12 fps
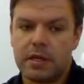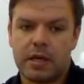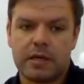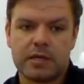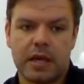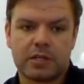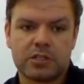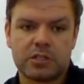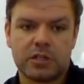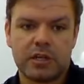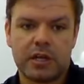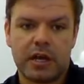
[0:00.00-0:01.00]
is
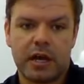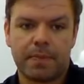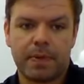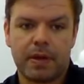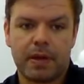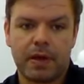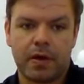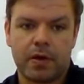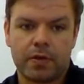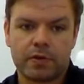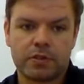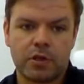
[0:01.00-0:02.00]
actually up here
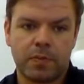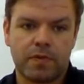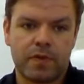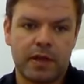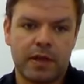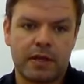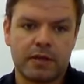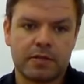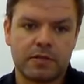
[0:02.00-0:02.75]
on the top of the head.